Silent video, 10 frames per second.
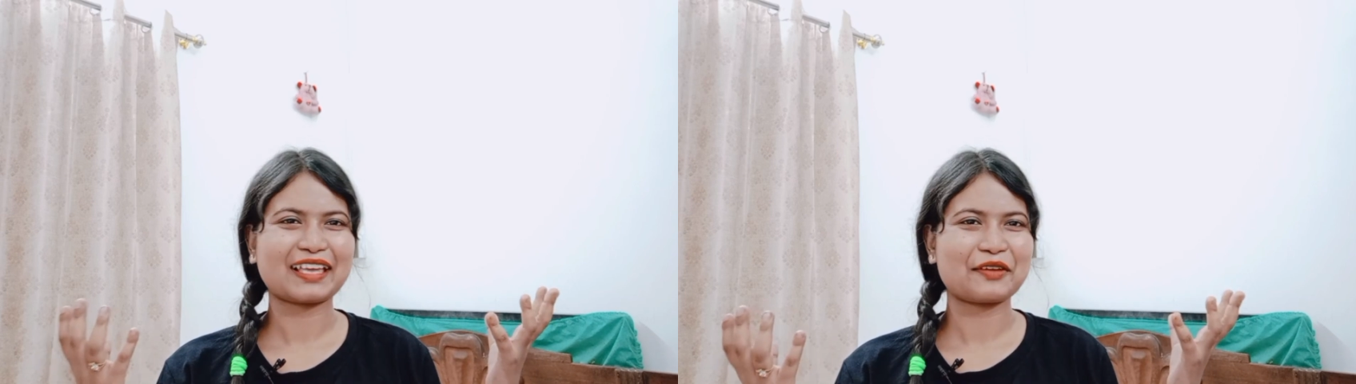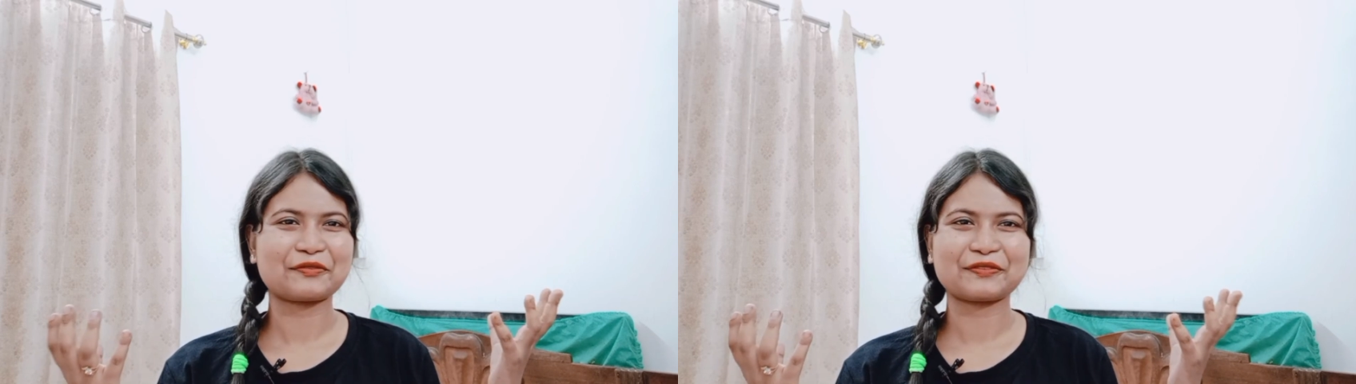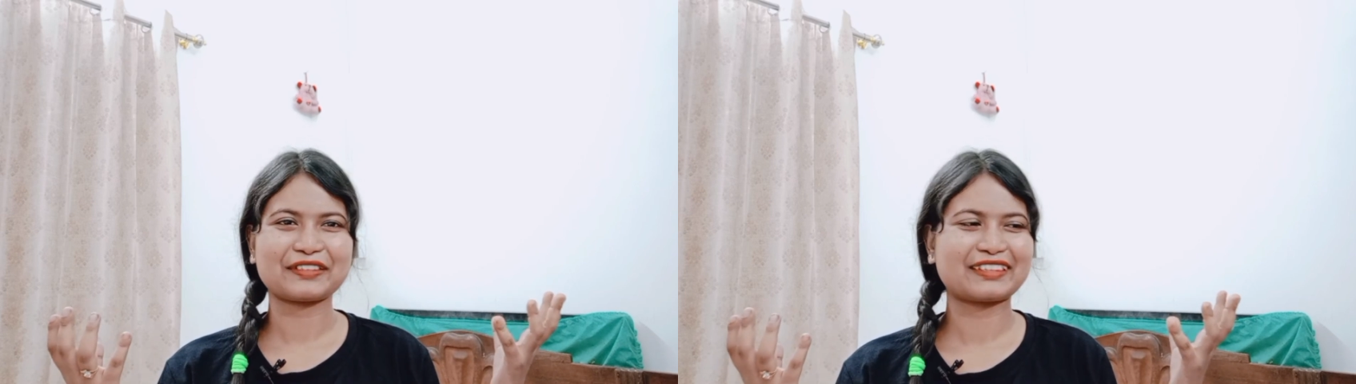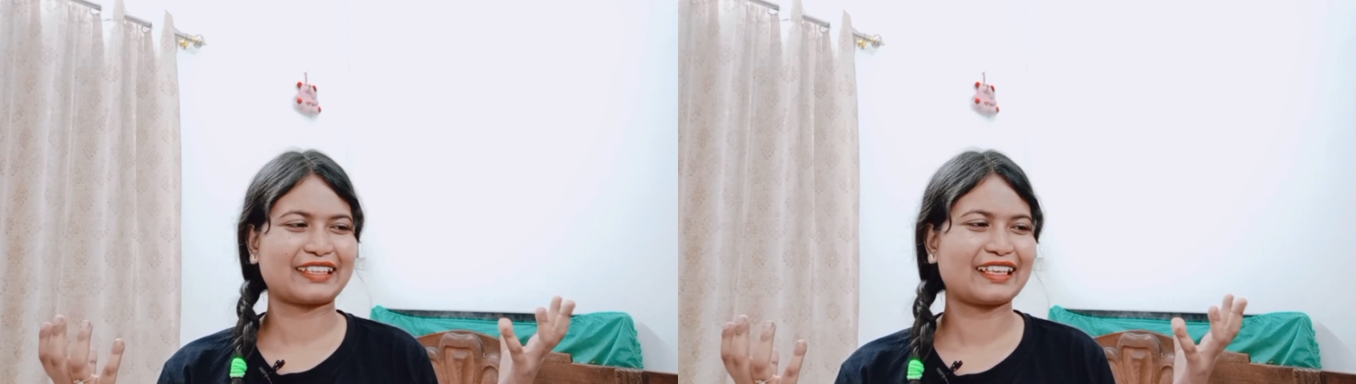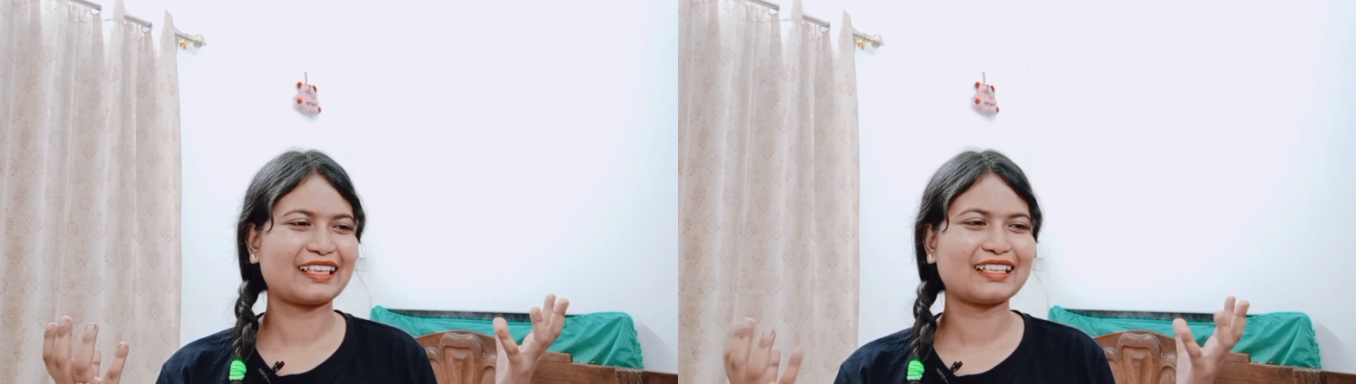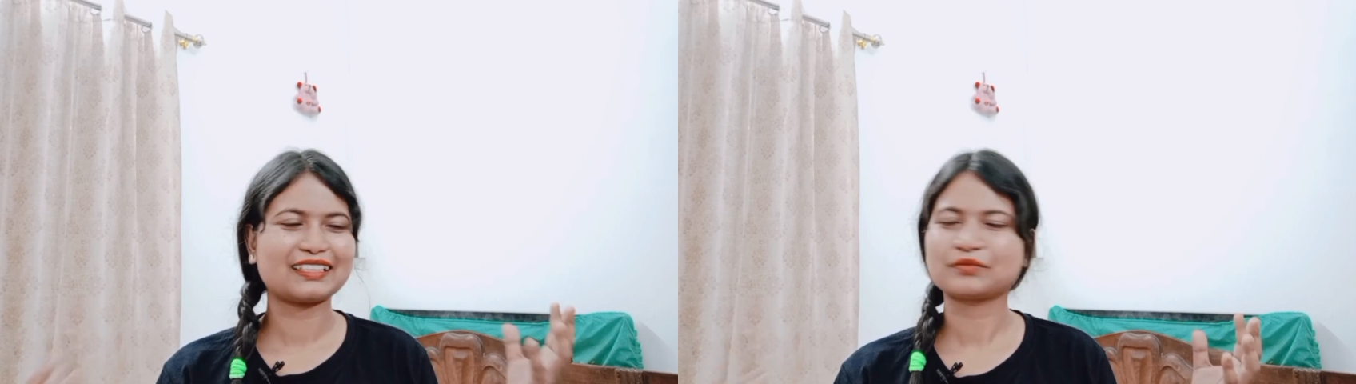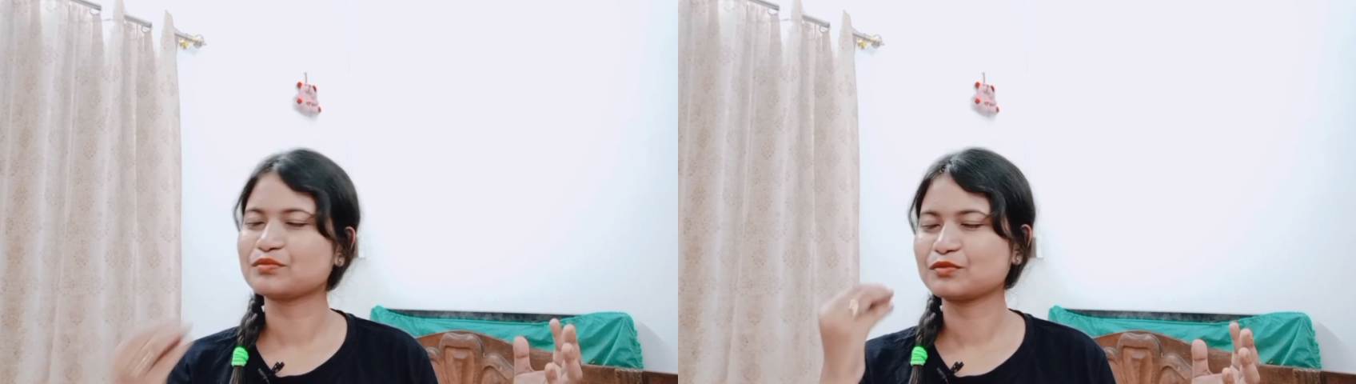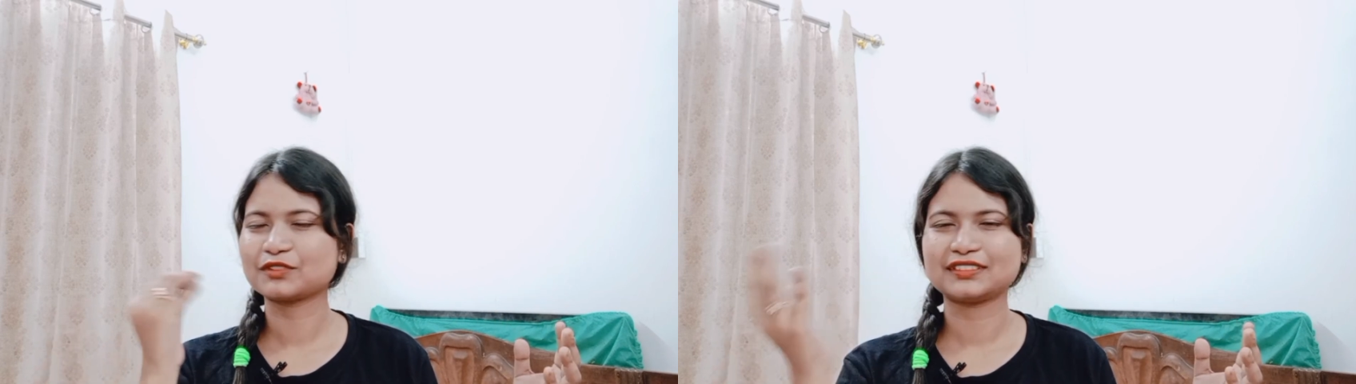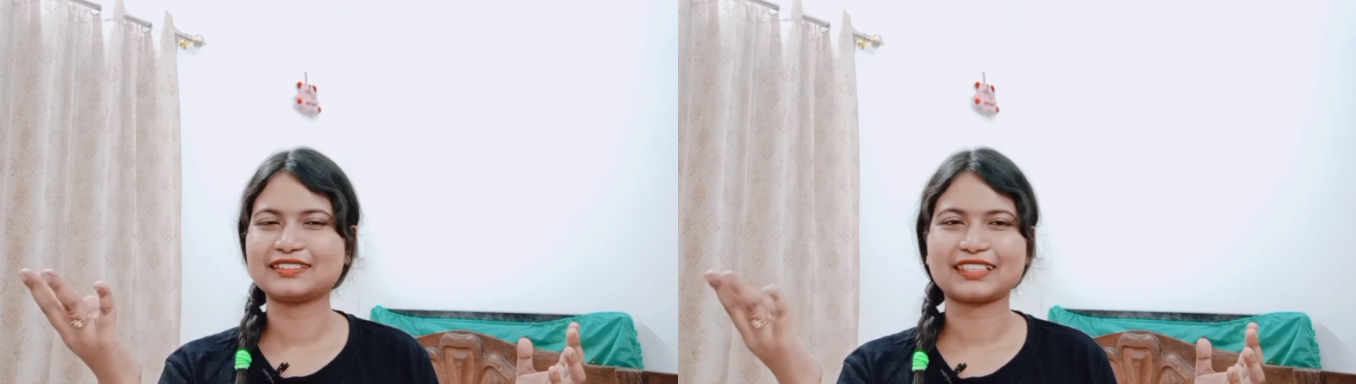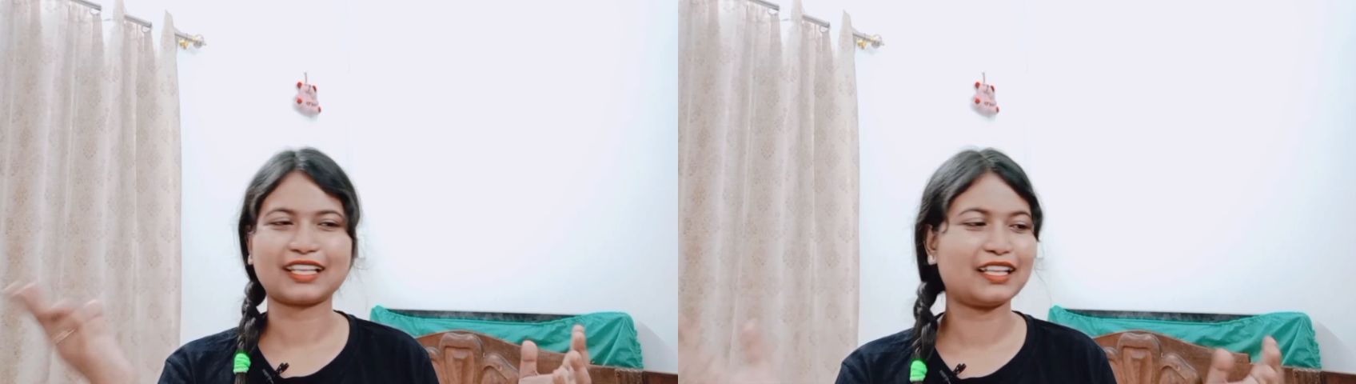everything.
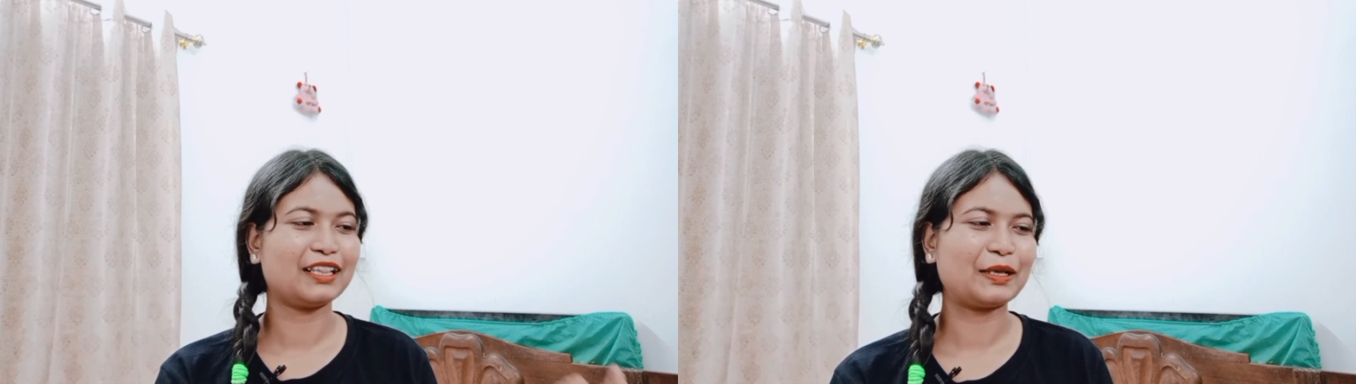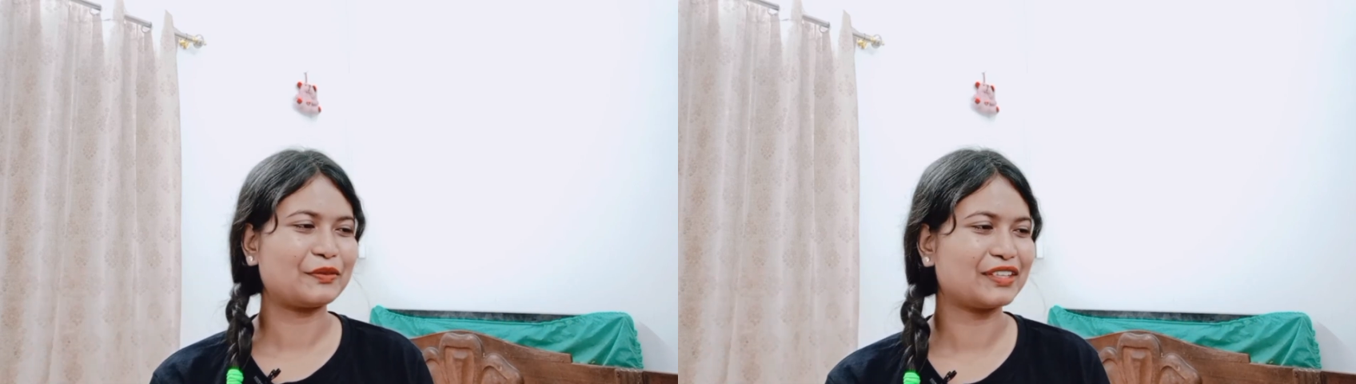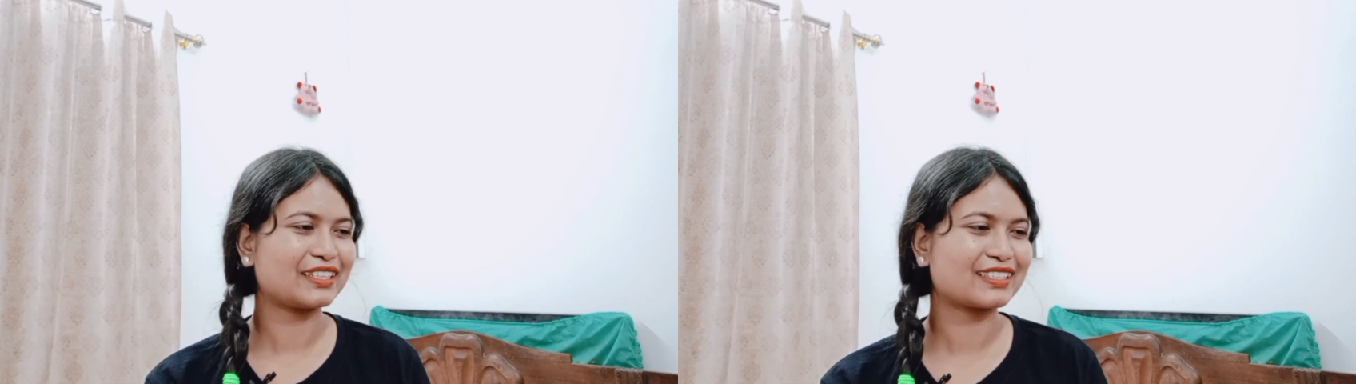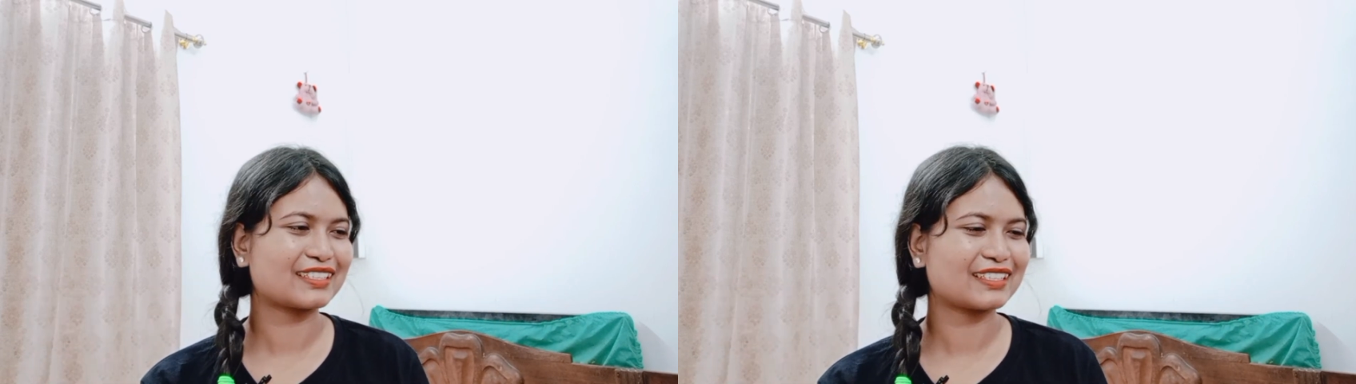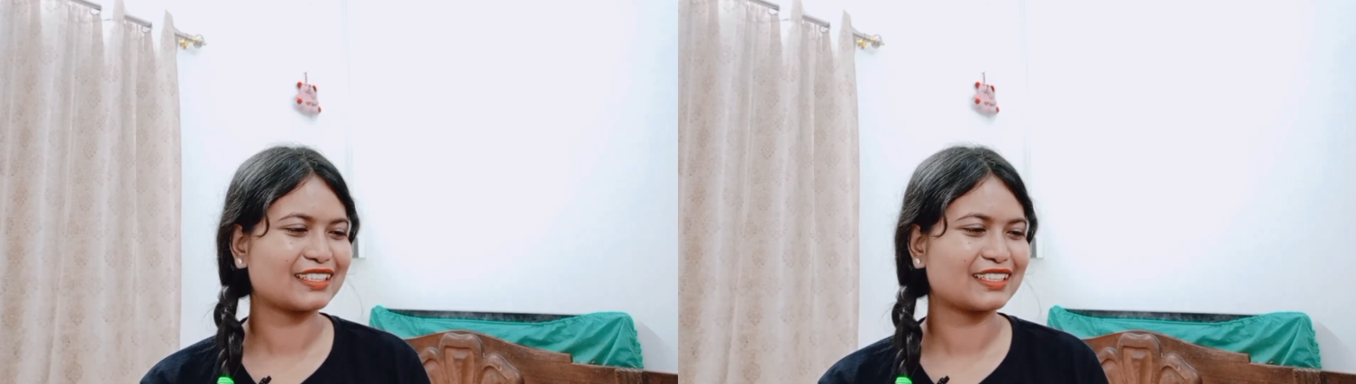I love it.